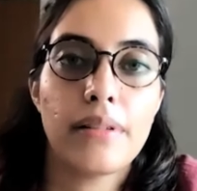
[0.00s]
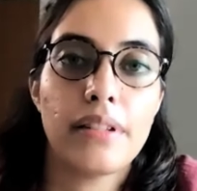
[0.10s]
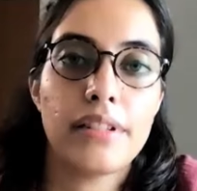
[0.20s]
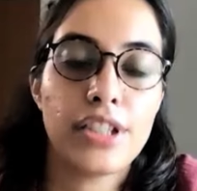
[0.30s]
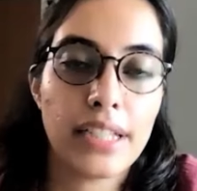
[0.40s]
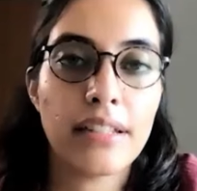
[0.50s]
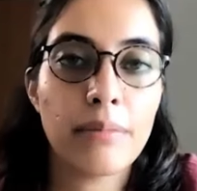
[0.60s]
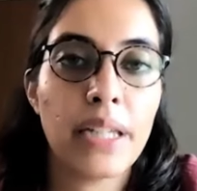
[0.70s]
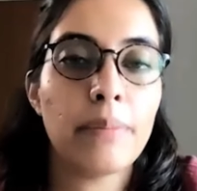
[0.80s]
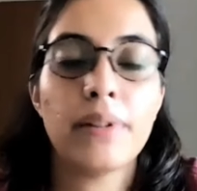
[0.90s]
she the
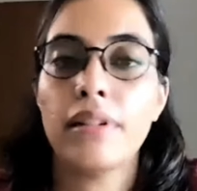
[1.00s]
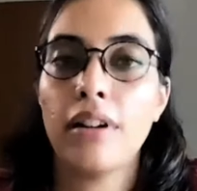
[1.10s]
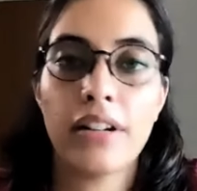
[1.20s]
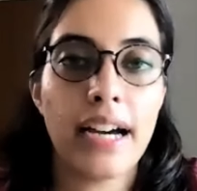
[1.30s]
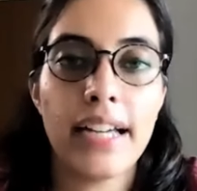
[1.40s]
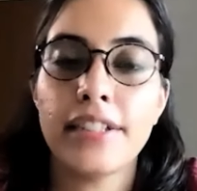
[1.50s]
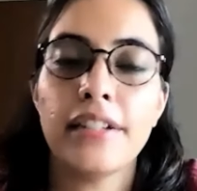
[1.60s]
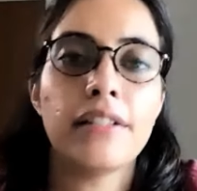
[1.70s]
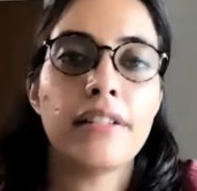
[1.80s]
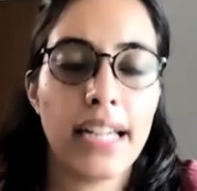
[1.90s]
people or Gytree
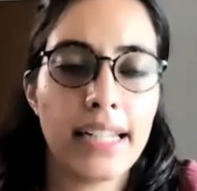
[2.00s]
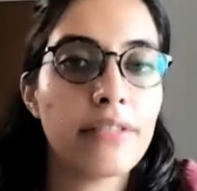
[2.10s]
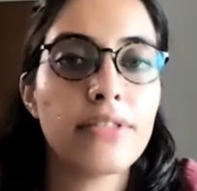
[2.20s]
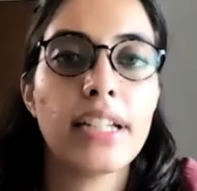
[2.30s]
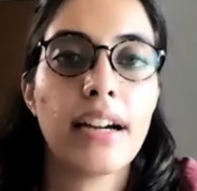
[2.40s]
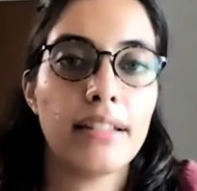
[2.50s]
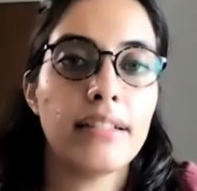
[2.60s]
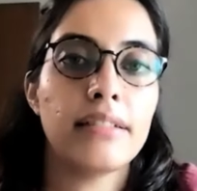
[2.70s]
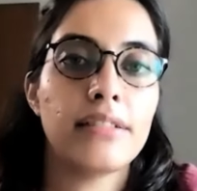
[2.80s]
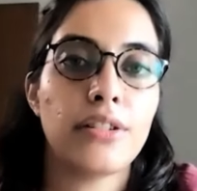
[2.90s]
or any of the
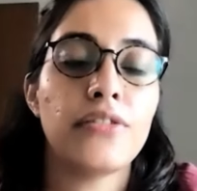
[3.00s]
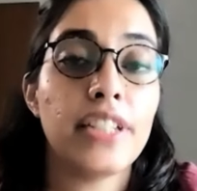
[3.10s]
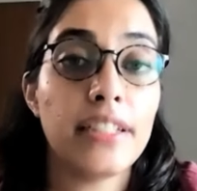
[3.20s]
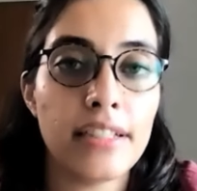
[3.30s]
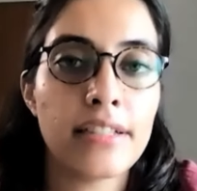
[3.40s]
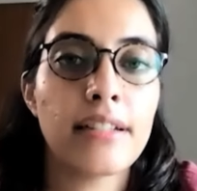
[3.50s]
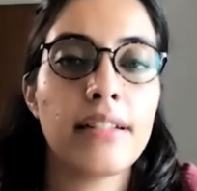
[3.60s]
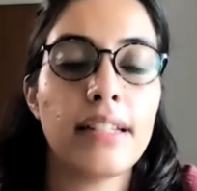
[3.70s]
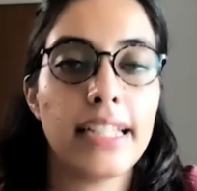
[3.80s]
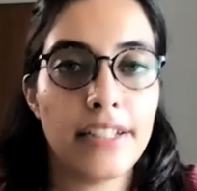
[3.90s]
other sort of
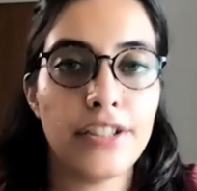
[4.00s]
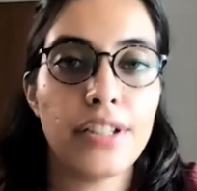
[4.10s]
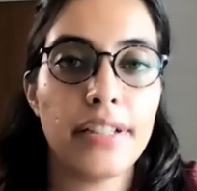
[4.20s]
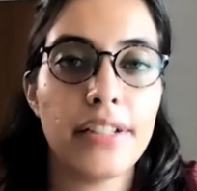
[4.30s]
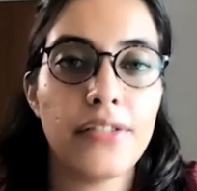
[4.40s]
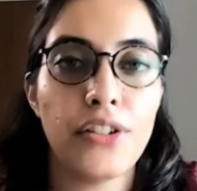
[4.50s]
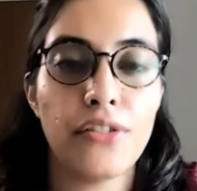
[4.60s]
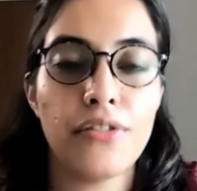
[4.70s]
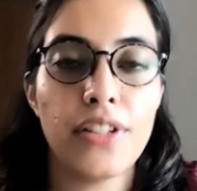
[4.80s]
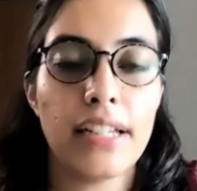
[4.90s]
digital initiatives
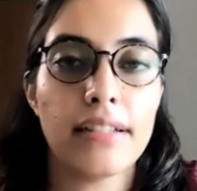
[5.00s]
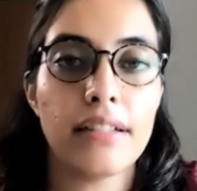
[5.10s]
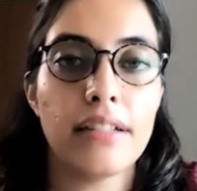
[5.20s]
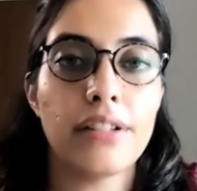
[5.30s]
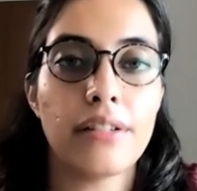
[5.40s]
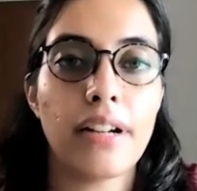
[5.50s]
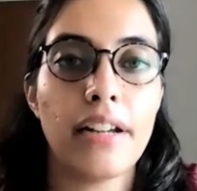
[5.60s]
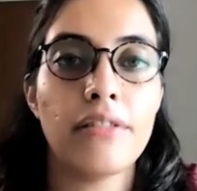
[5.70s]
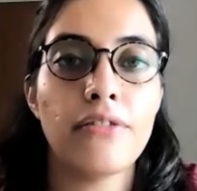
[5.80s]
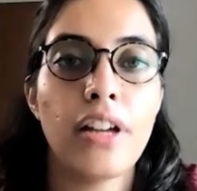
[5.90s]
you've taken to kind
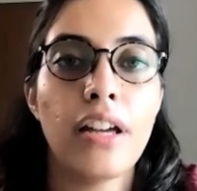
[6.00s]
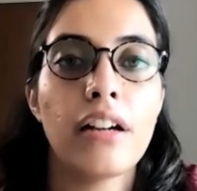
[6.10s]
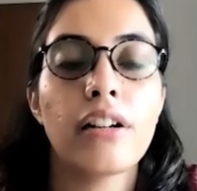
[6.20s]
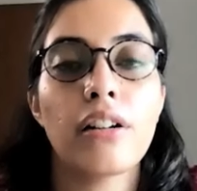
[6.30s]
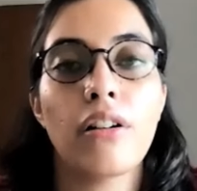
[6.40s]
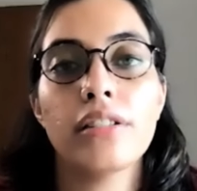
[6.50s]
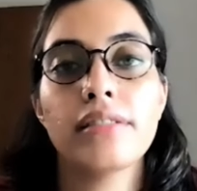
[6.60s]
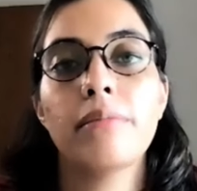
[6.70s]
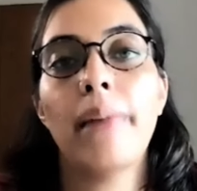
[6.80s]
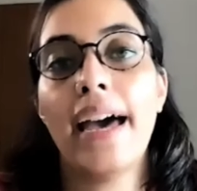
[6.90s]
of cross
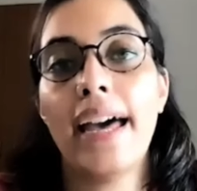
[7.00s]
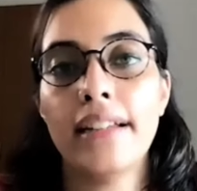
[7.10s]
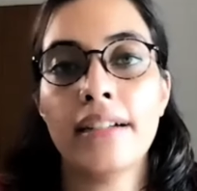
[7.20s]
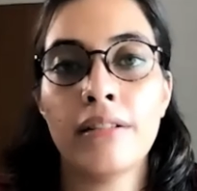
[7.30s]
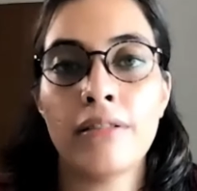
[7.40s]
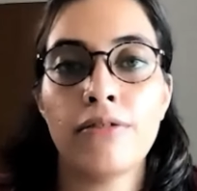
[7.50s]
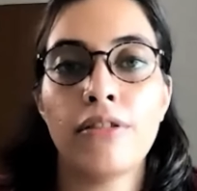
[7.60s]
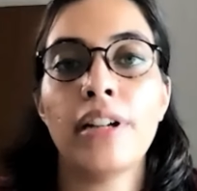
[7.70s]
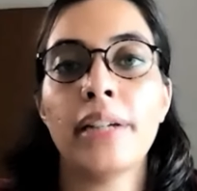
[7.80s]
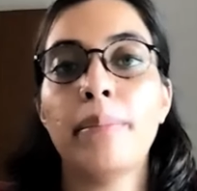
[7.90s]
the barrier of
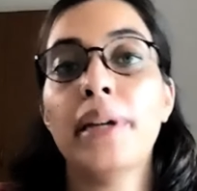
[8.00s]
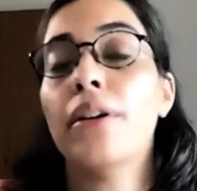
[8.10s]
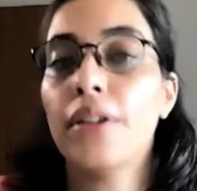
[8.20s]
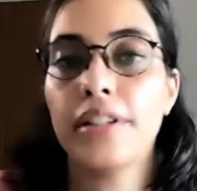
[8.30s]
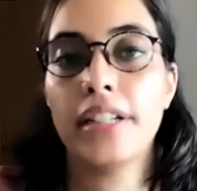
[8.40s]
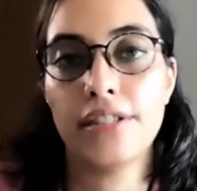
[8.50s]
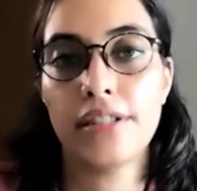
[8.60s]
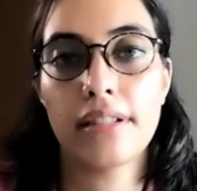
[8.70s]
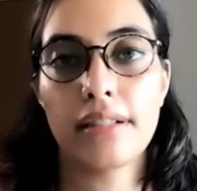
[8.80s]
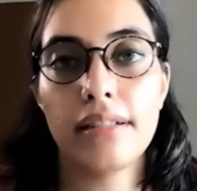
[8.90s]
going beyond digital